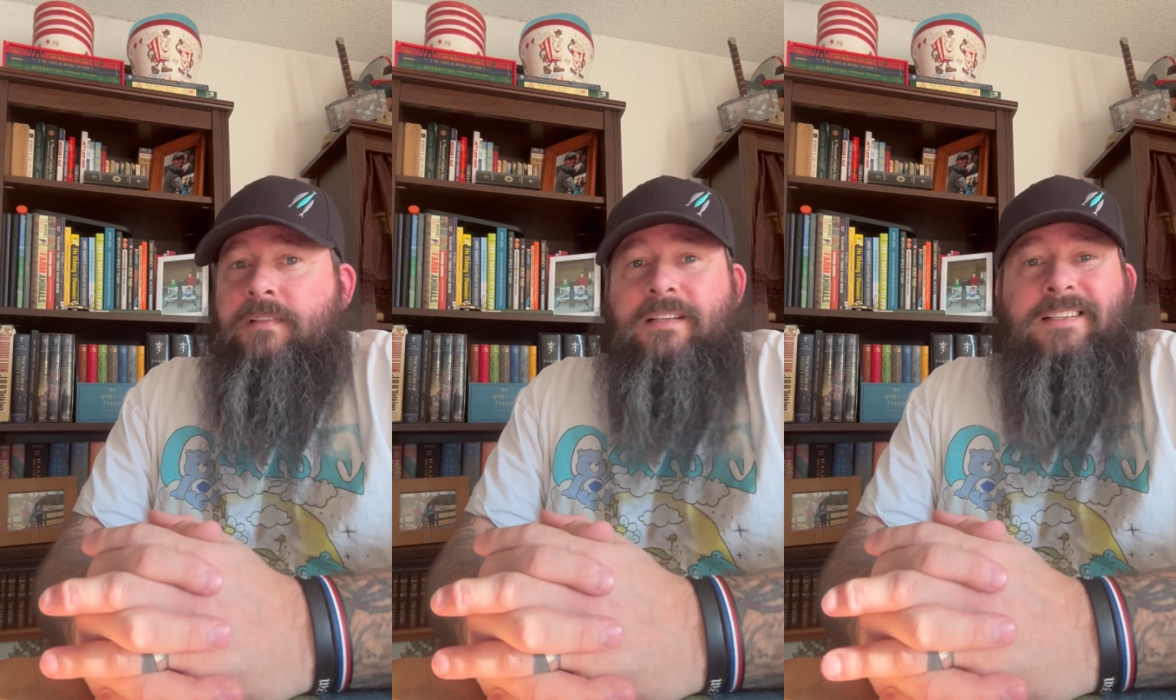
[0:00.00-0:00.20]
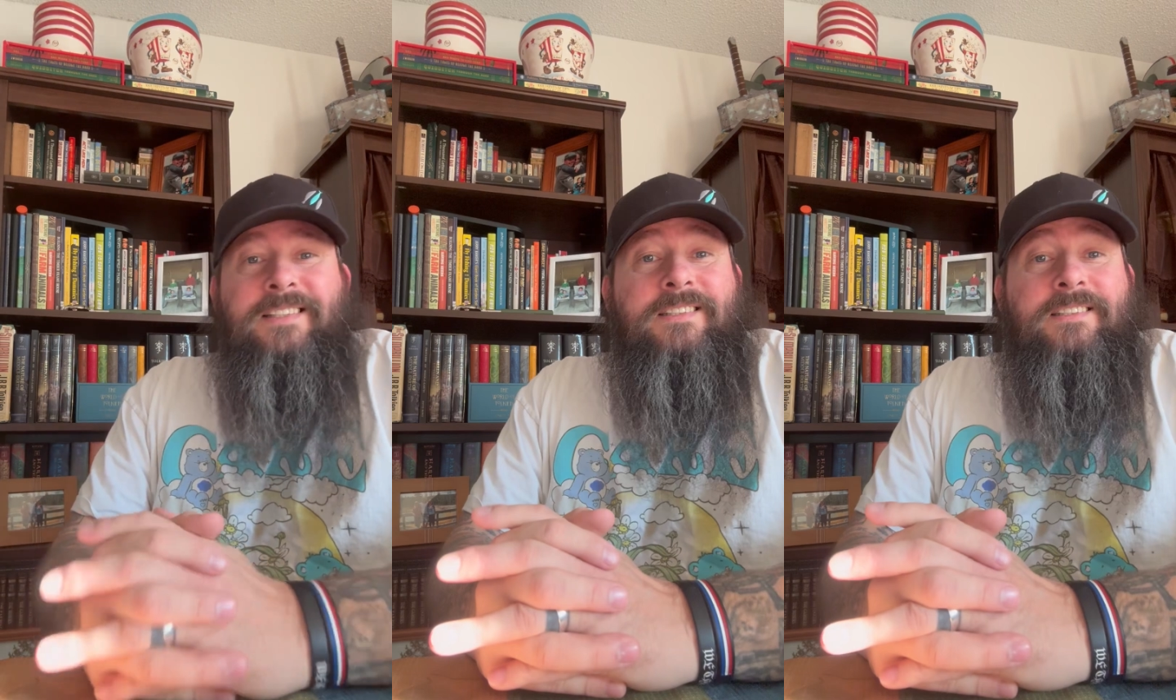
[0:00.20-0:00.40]

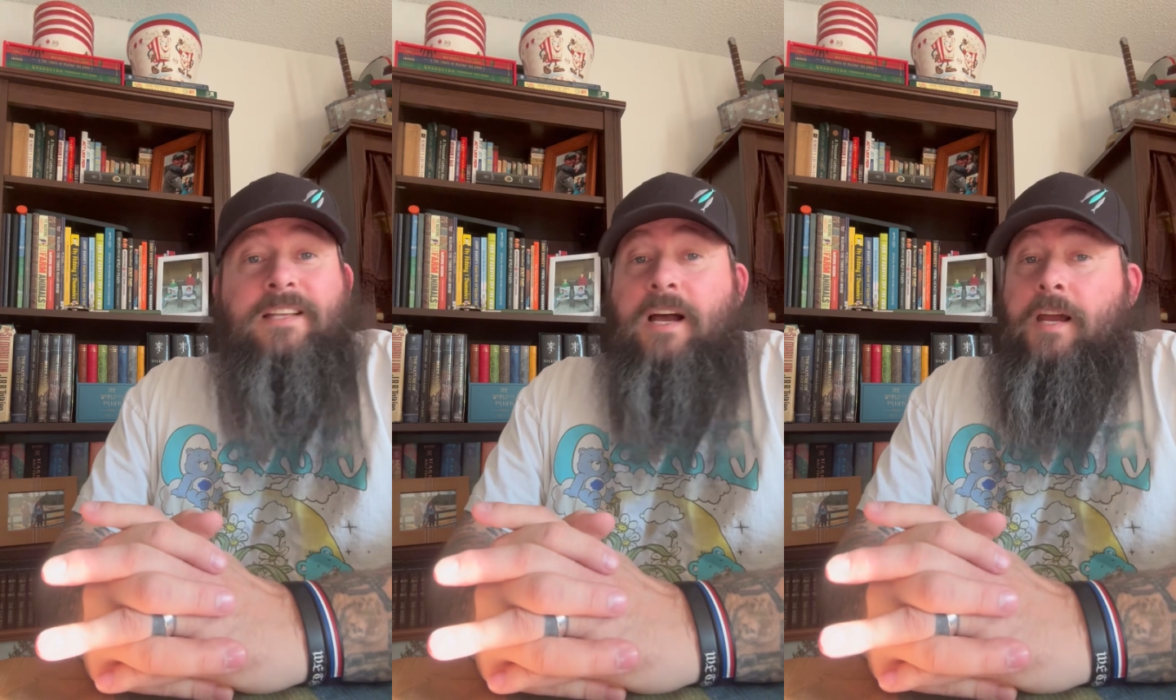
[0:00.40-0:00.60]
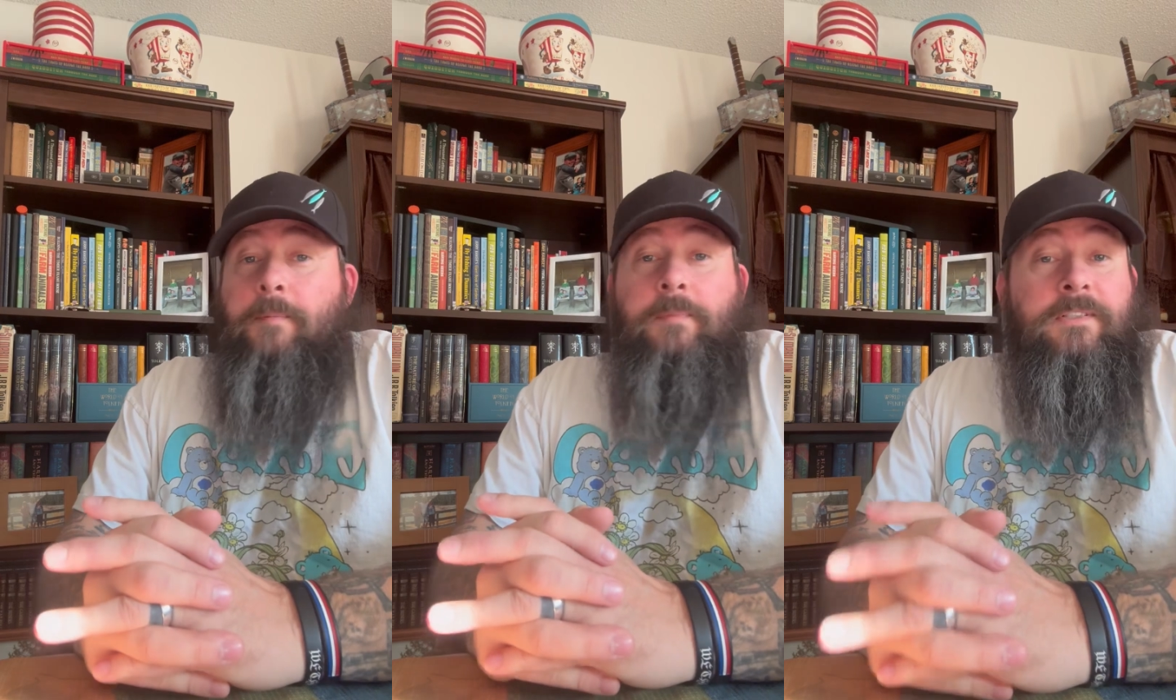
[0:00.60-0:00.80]
is
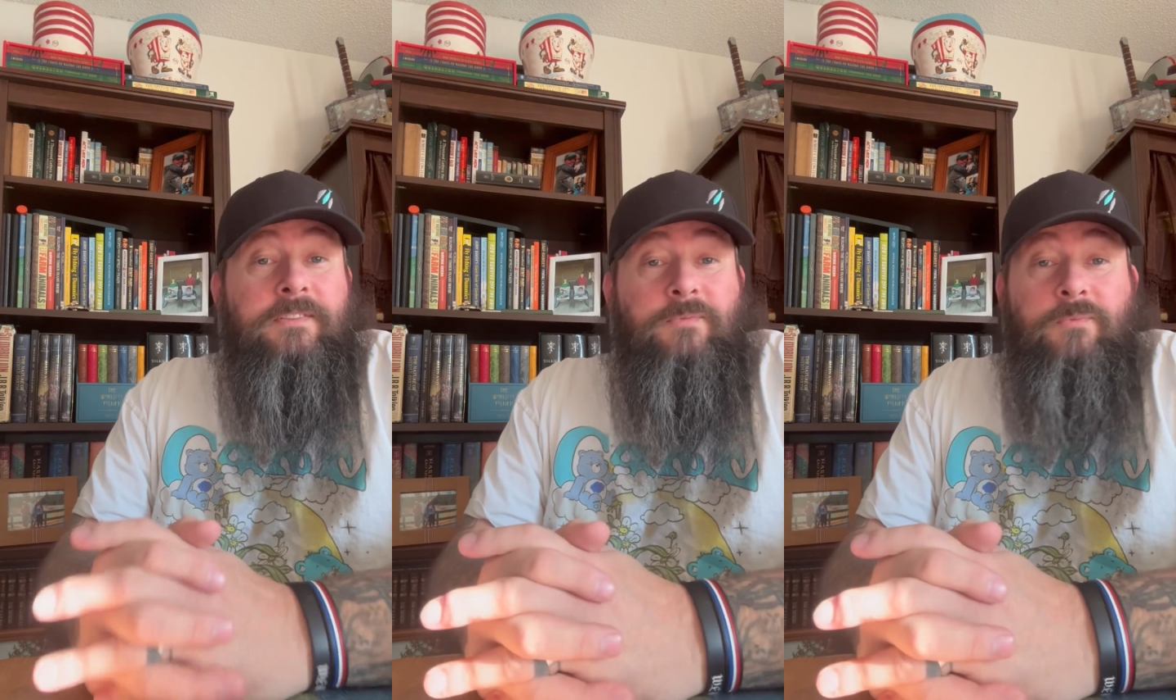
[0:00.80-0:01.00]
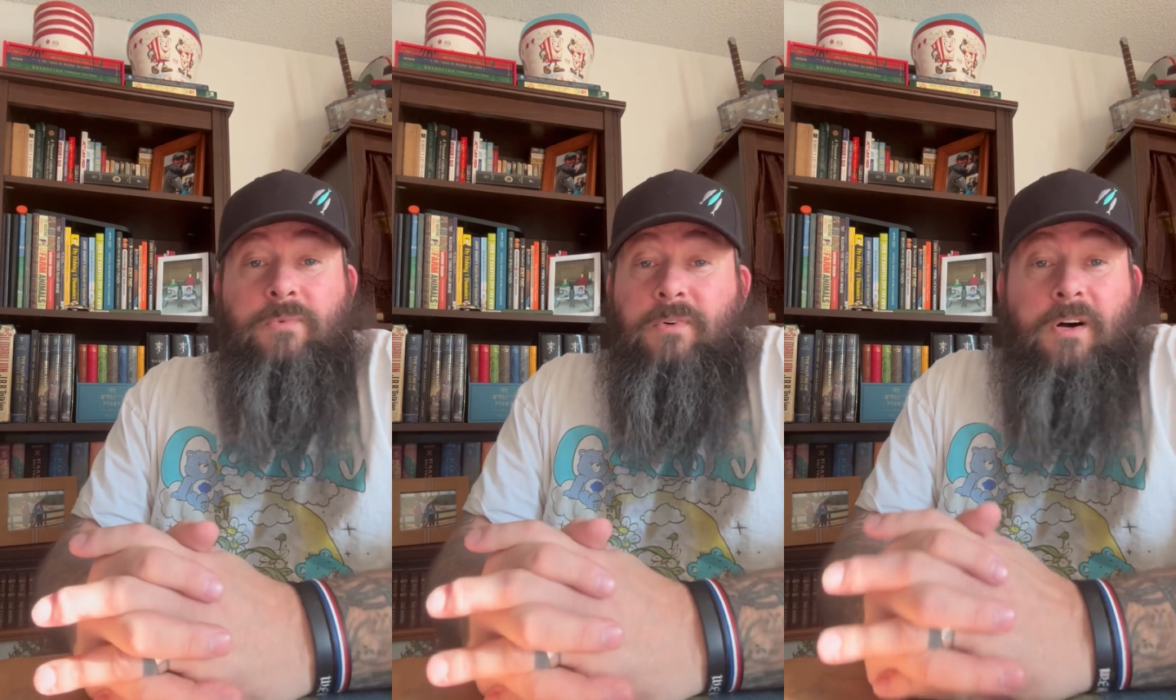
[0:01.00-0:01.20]
timeless,
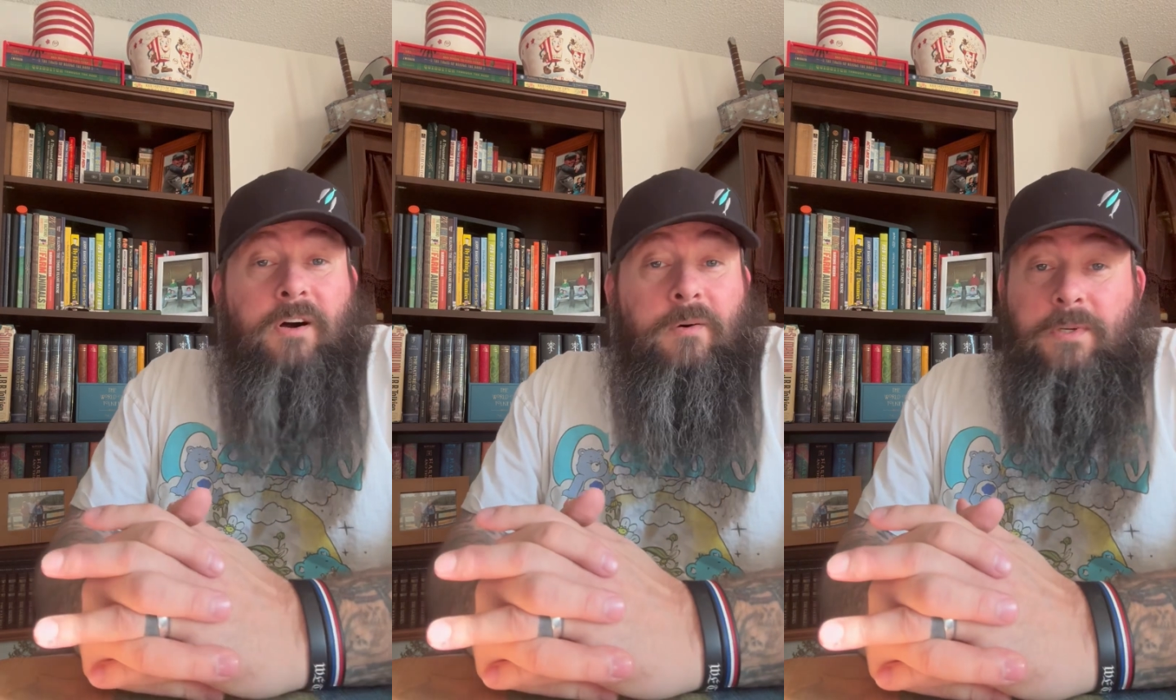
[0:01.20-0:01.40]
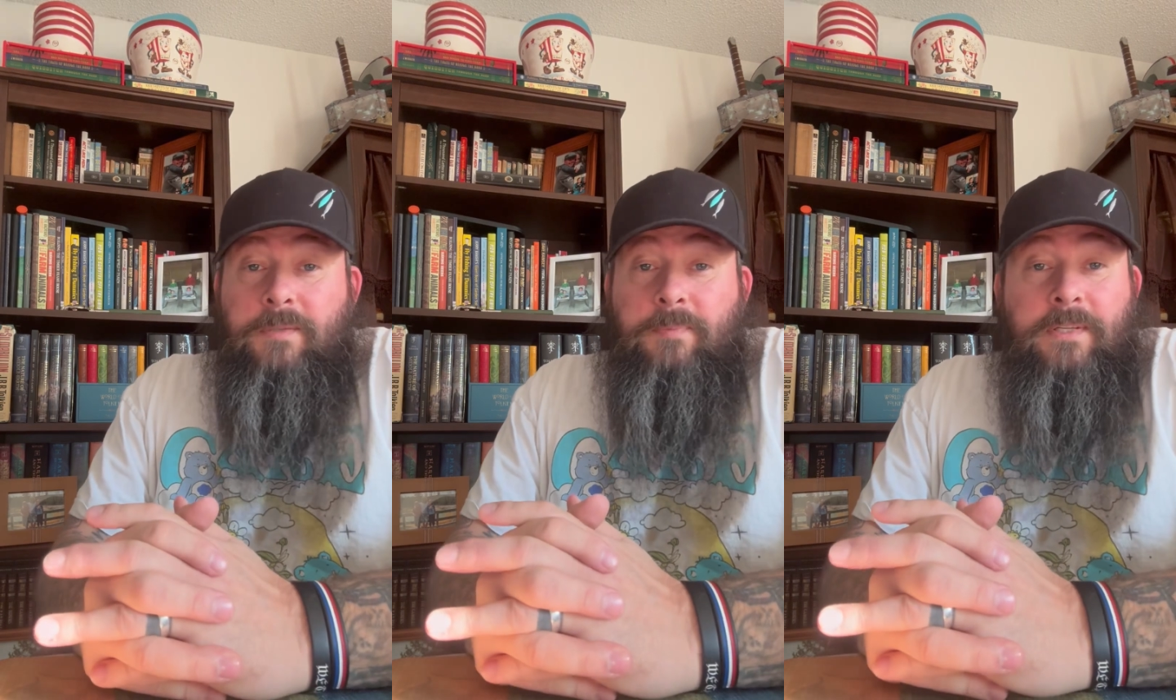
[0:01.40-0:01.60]
will
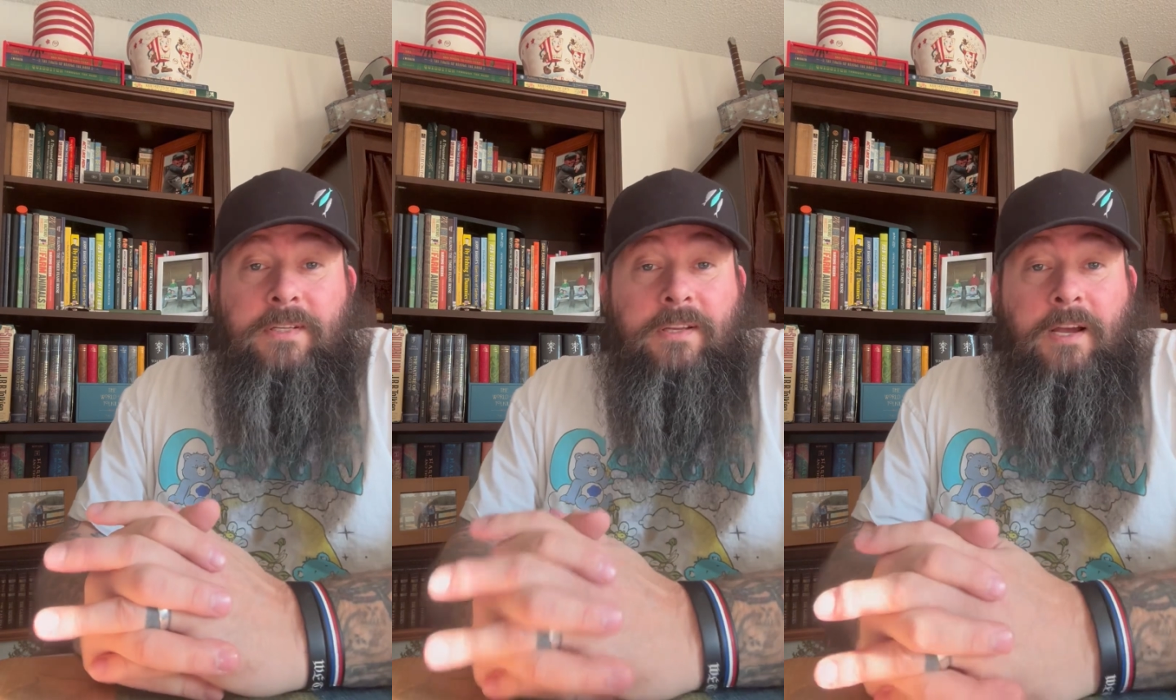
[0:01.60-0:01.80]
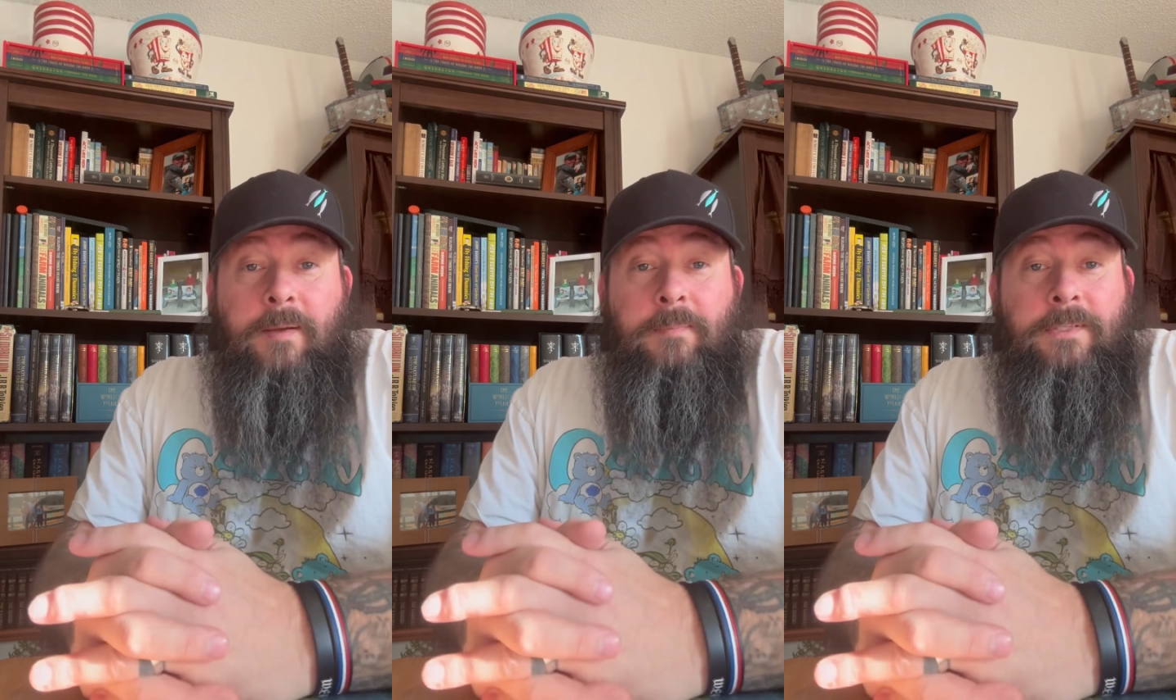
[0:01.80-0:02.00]
always be
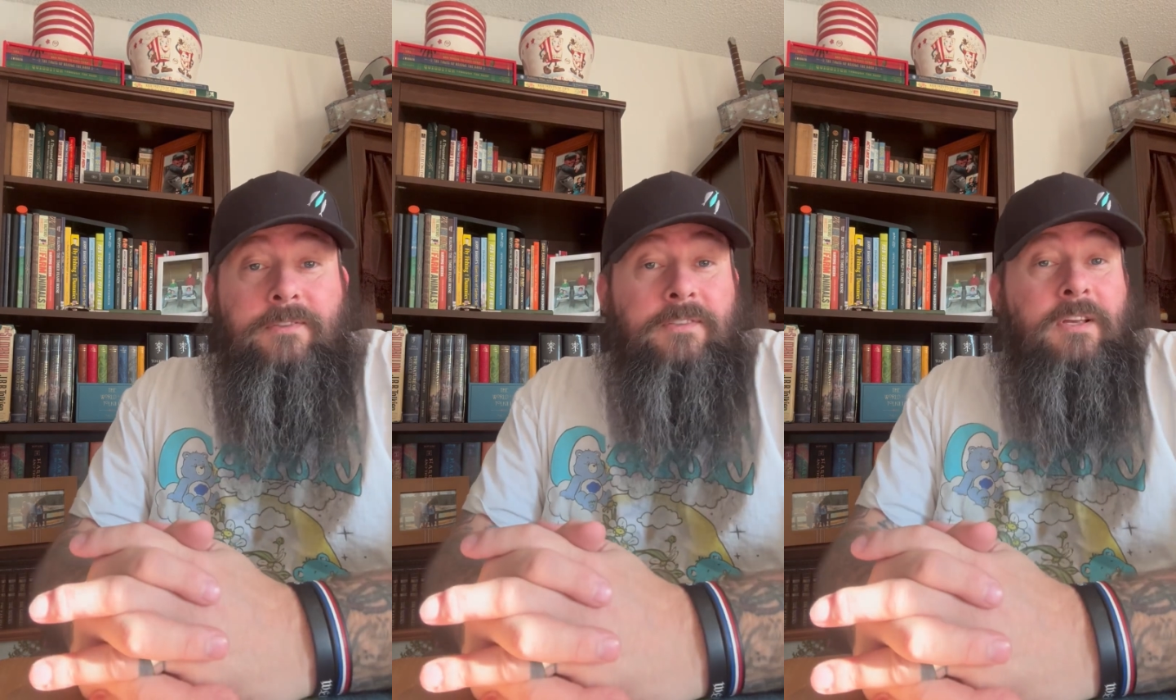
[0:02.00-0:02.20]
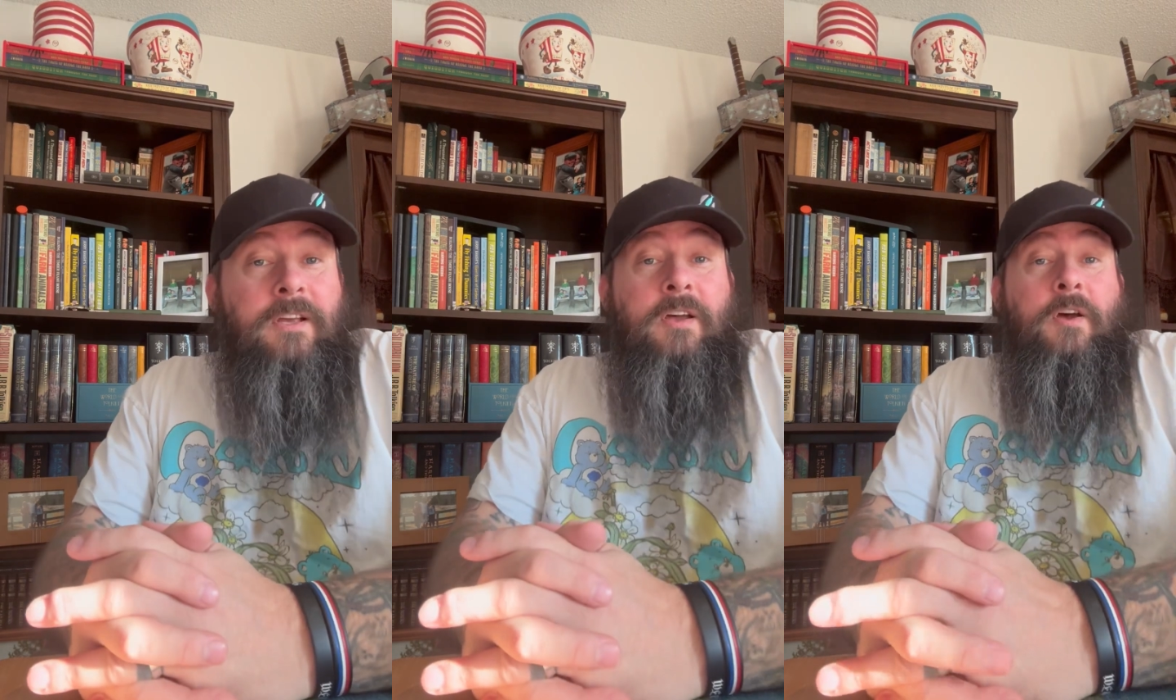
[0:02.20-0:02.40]
timeless.